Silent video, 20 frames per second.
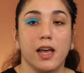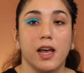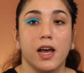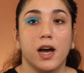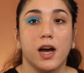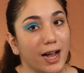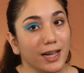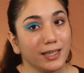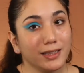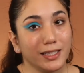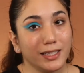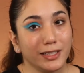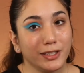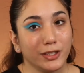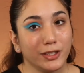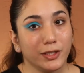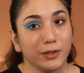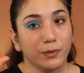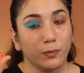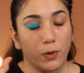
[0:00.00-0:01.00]

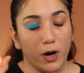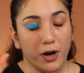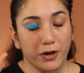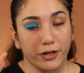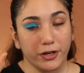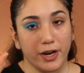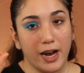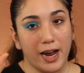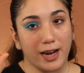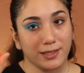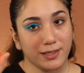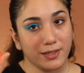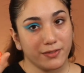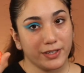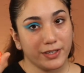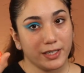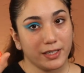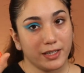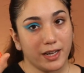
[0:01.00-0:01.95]
eyeliner, water activated